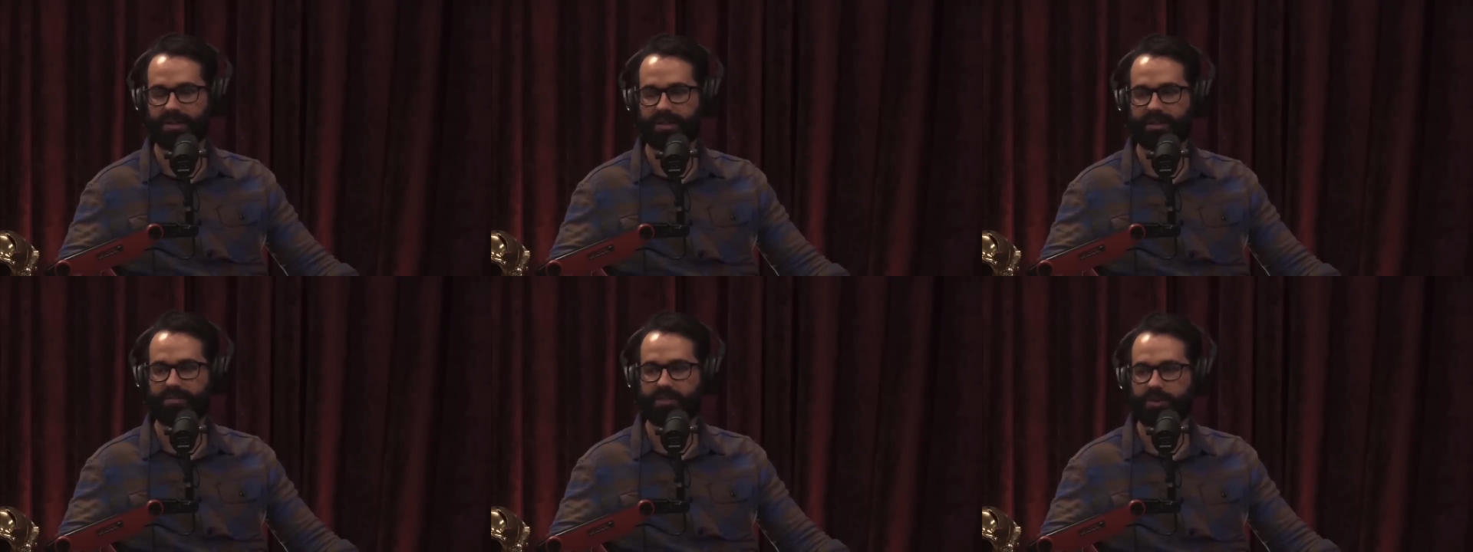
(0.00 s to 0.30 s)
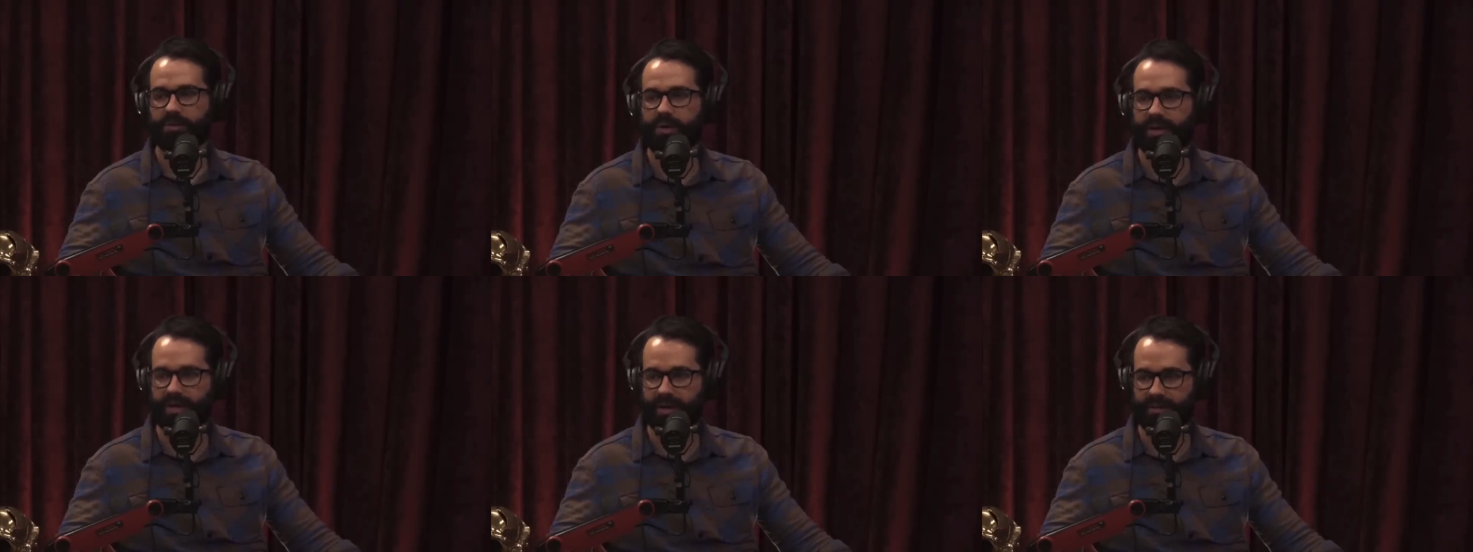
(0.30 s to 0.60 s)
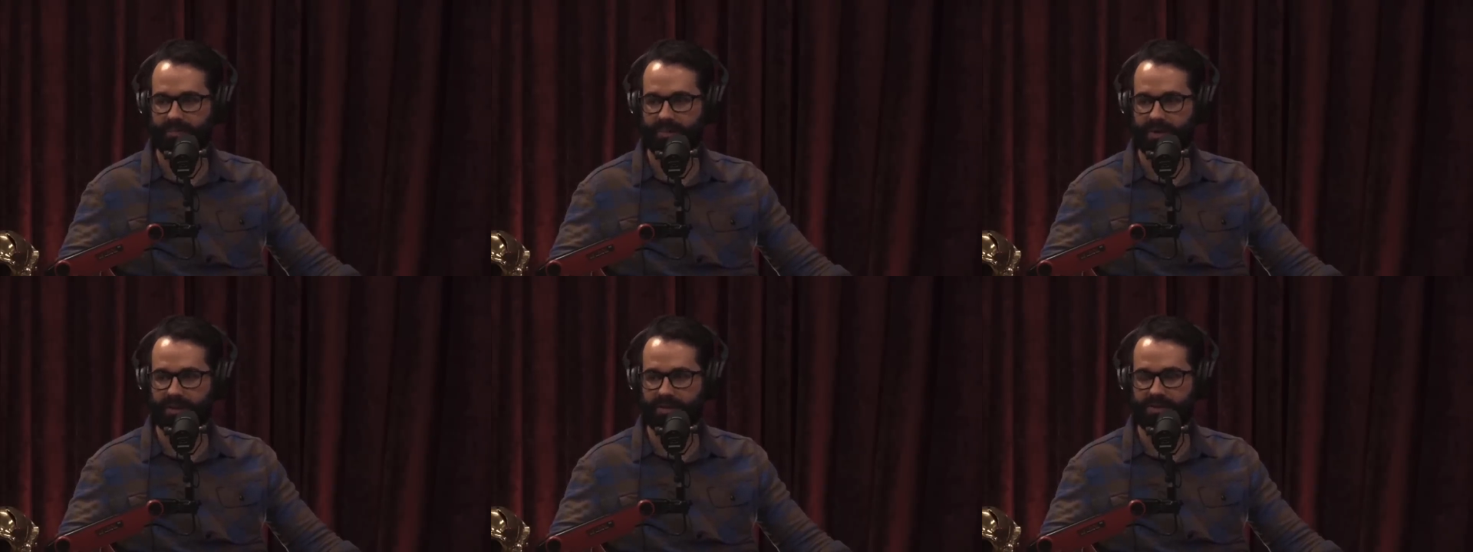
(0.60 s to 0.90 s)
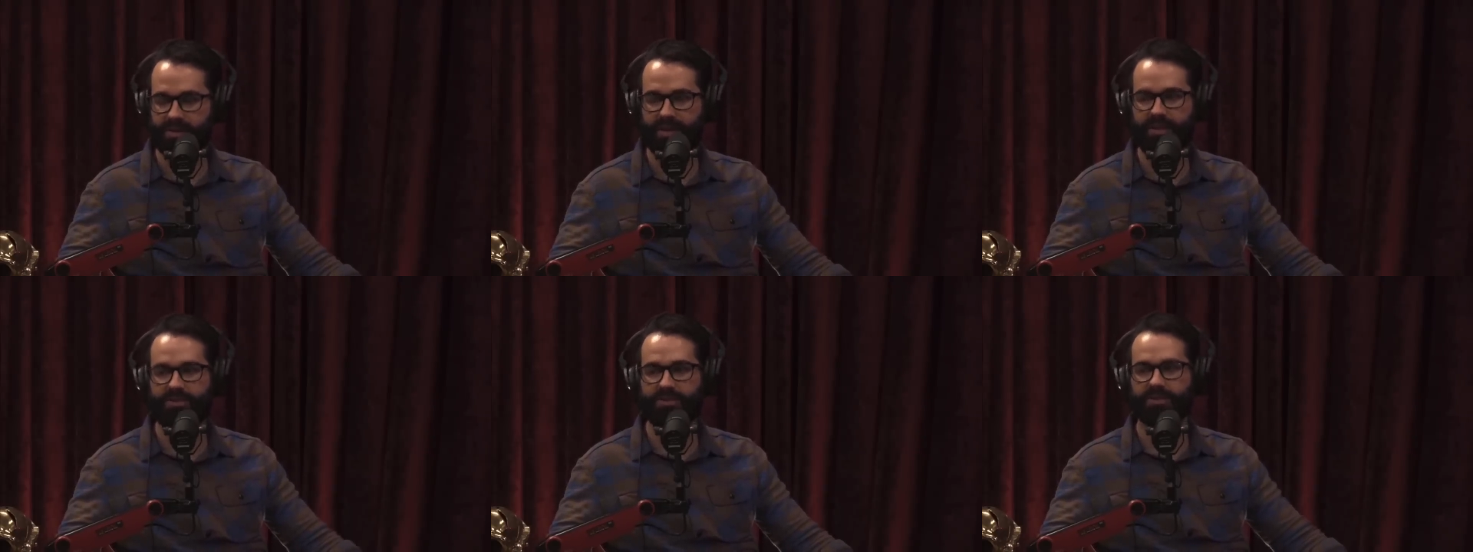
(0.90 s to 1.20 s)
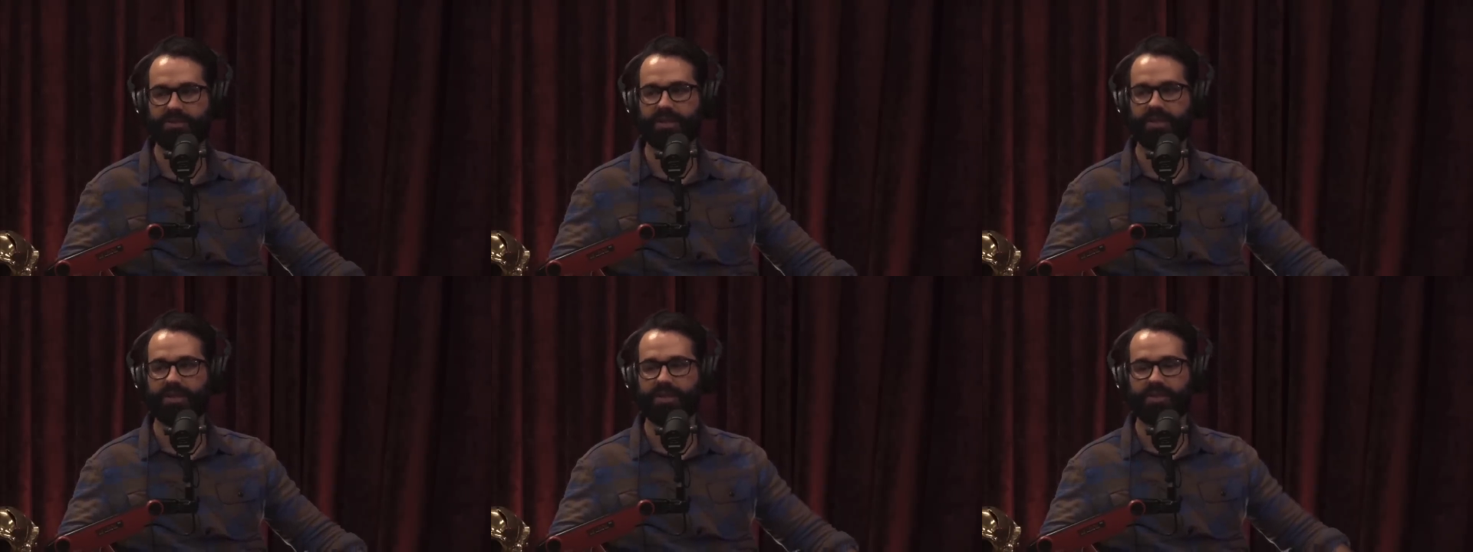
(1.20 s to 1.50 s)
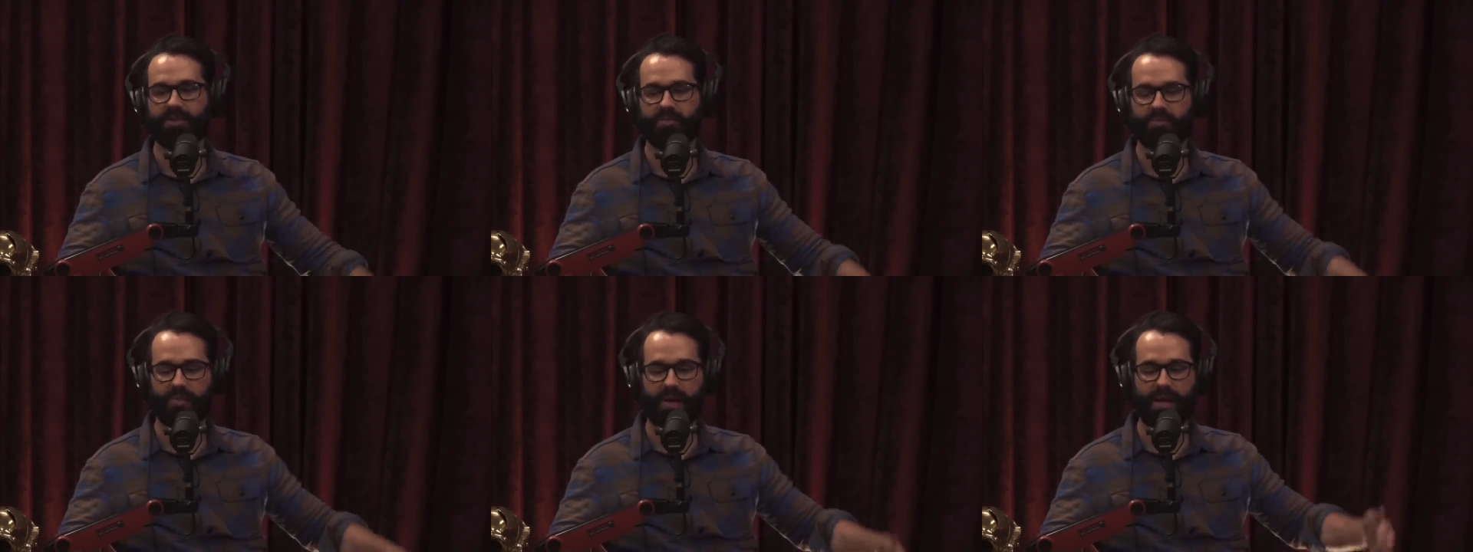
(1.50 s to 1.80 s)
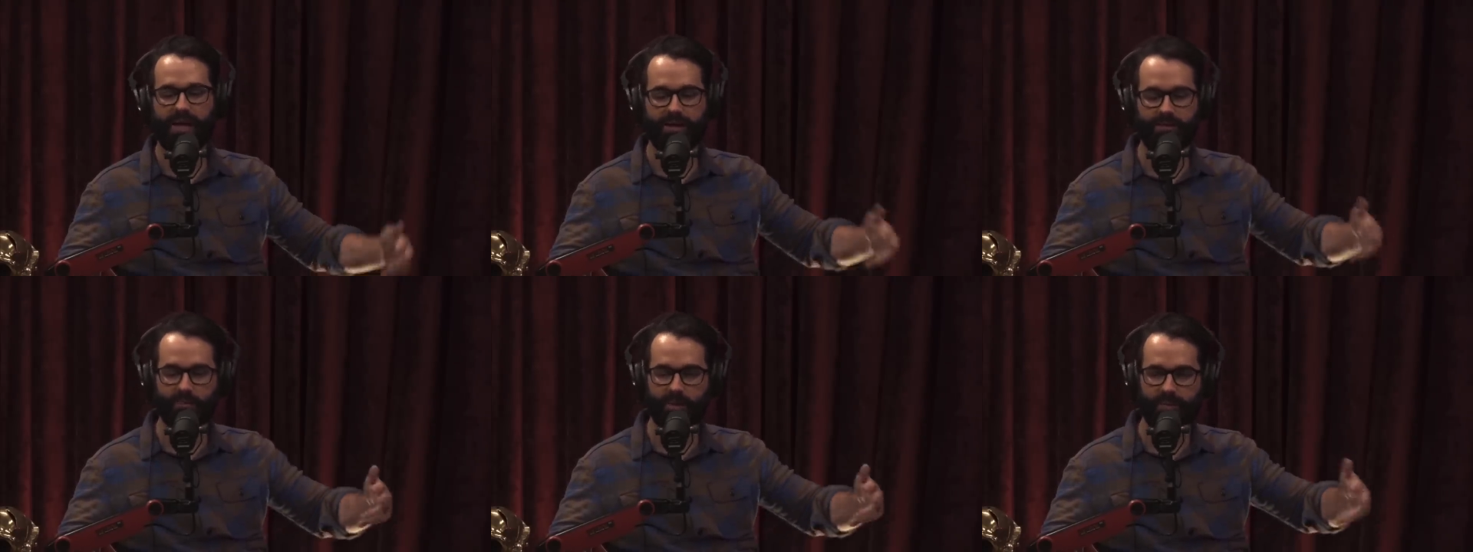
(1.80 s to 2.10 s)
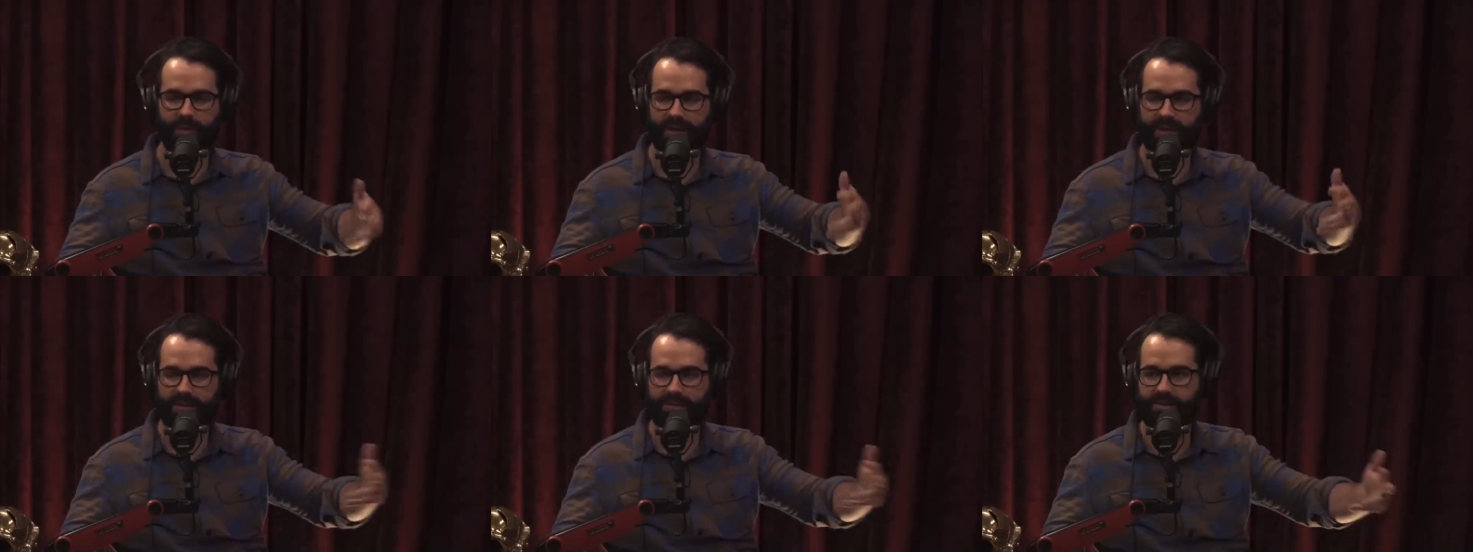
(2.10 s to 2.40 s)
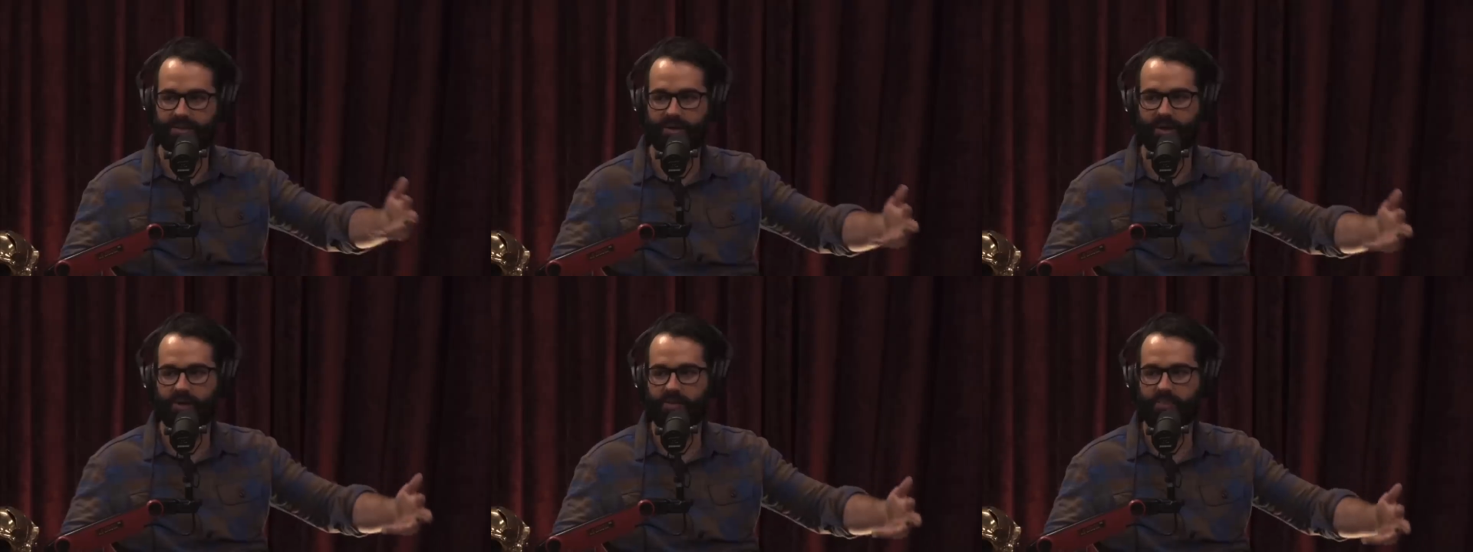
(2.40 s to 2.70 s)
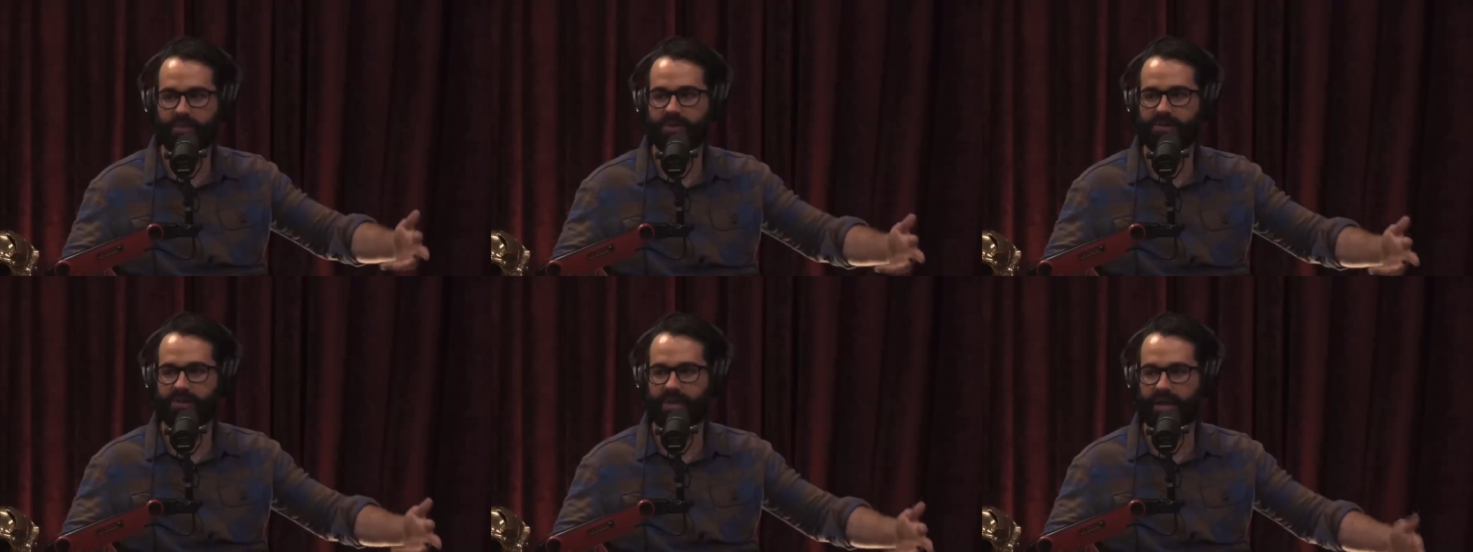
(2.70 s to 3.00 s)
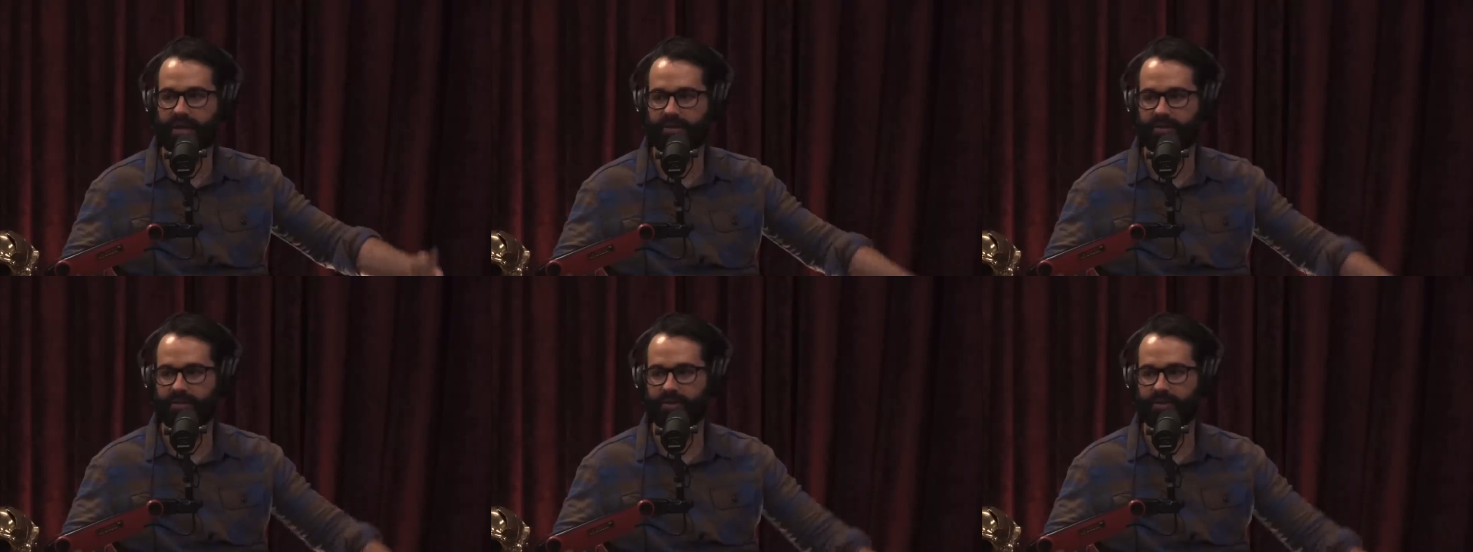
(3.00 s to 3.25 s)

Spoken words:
of doing it because each man and woman has their own personality,